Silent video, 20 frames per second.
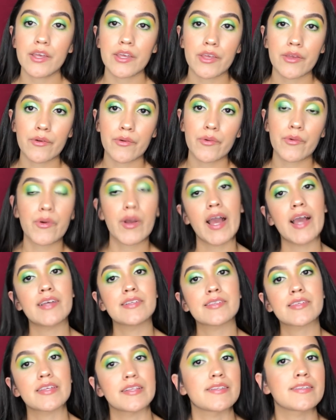you
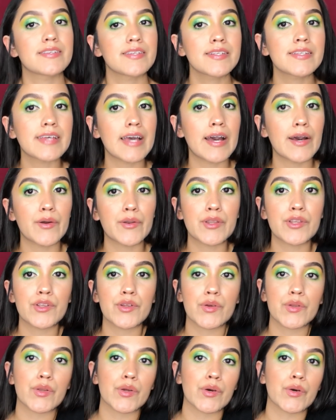guys can sit down,
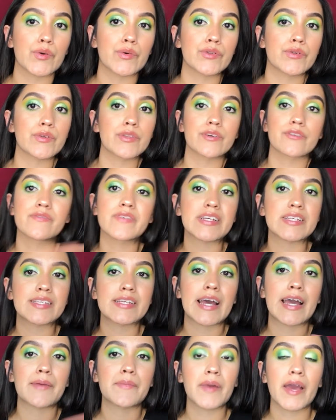do a little
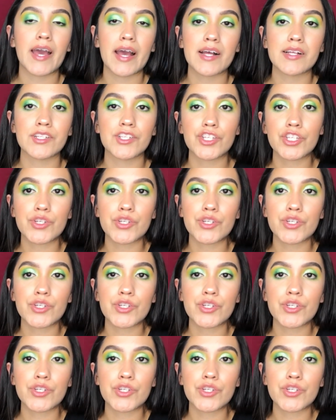FaceTime and